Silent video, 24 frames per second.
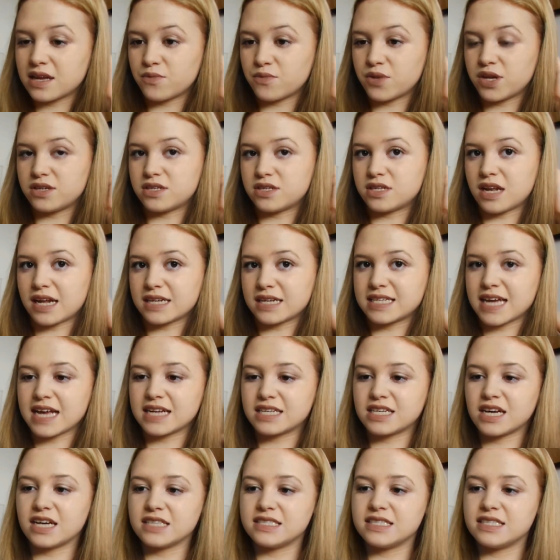We used to like take
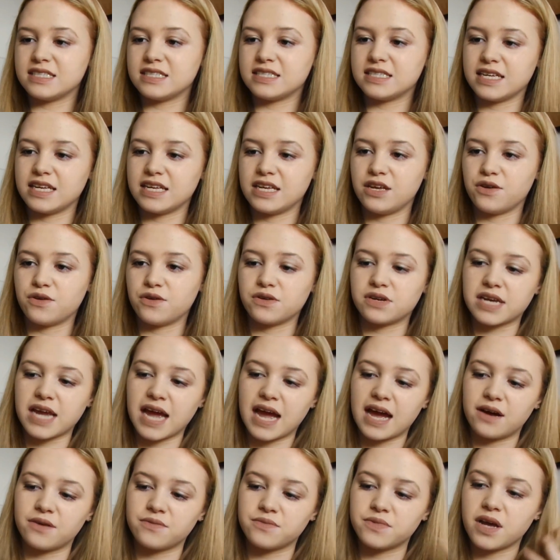turns and see who could
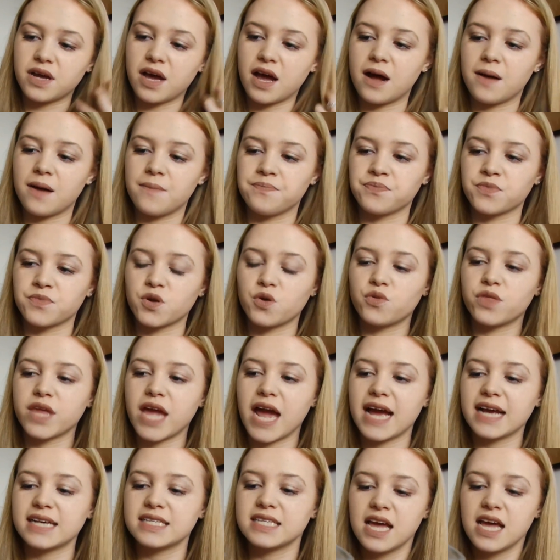count all the
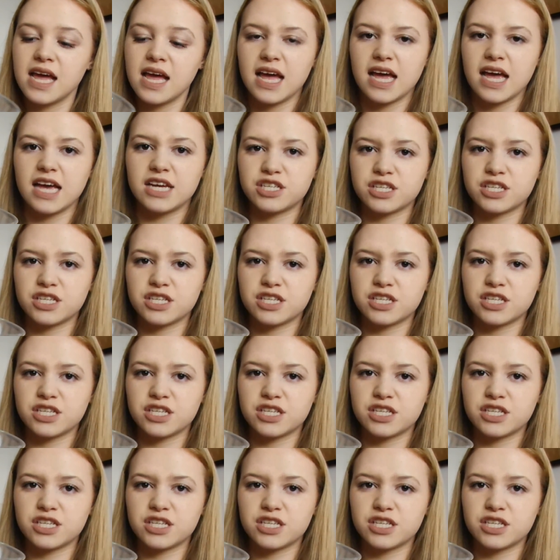eggs. It's